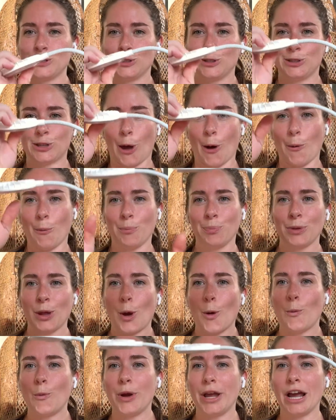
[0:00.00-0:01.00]
So
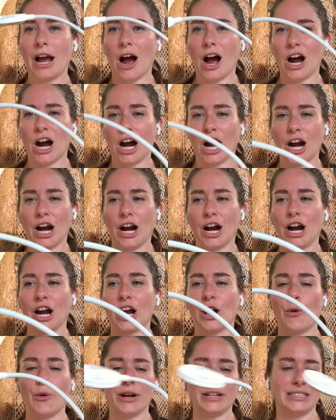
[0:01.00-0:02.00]
we are
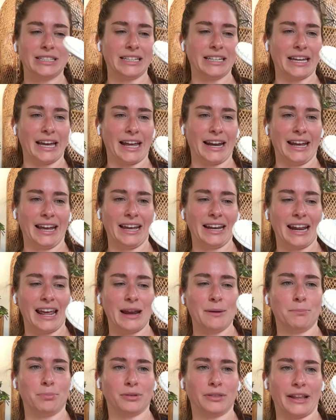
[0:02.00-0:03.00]
going to get it
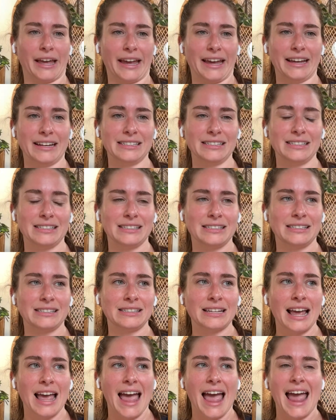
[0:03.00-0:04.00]
in place
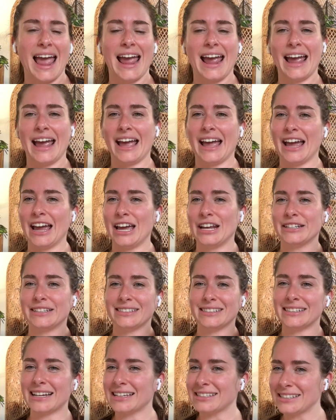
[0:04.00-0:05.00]
and
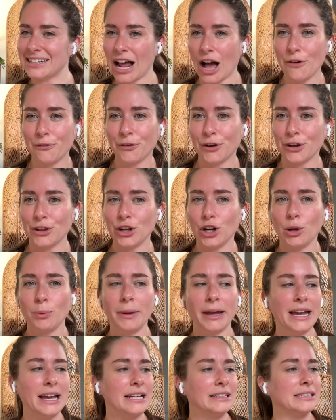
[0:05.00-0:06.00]
test it out for a little
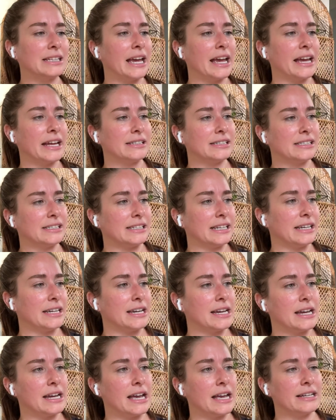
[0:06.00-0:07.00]
bit and
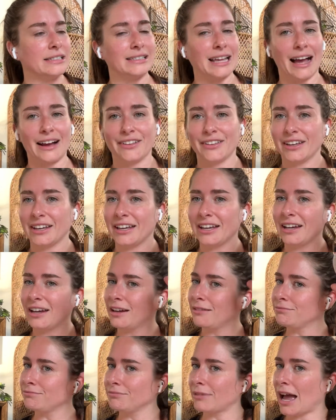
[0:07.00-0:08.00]
see
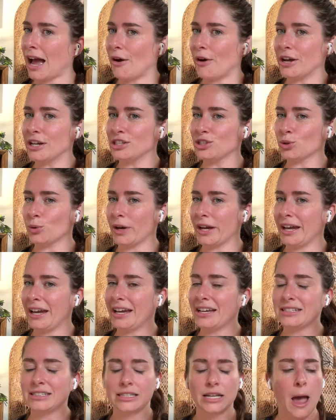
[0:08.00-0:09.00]
exactly how I enjoy
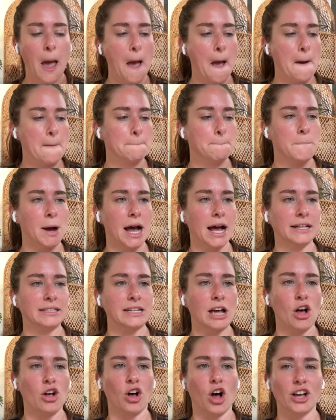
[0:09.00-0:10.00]
it. But
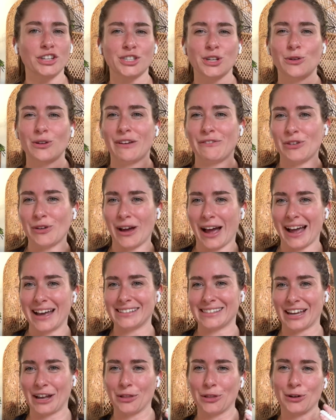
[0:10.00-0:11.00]
I'll also give you
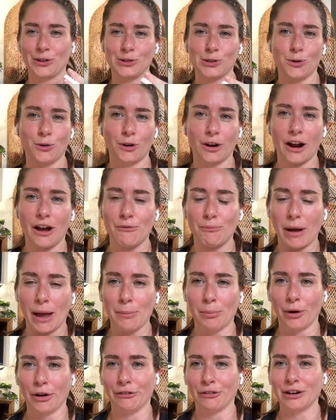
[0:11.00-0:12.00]
guys like a little tour of my
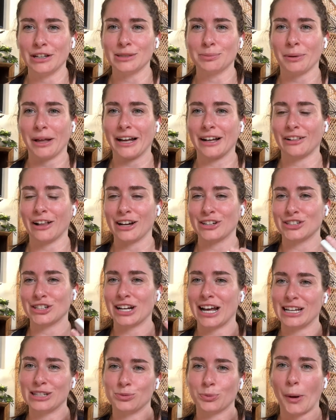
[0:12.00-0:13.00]
boyfriend's plant collection
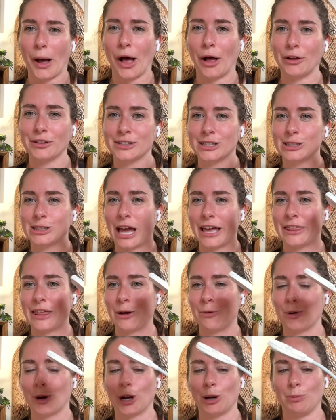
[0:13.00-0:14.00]
as well, since I
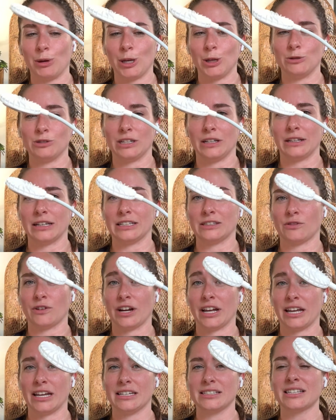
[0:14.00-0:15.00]
think we're going to be using this for
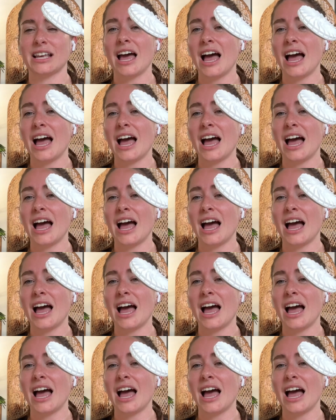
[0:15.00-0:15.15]
his.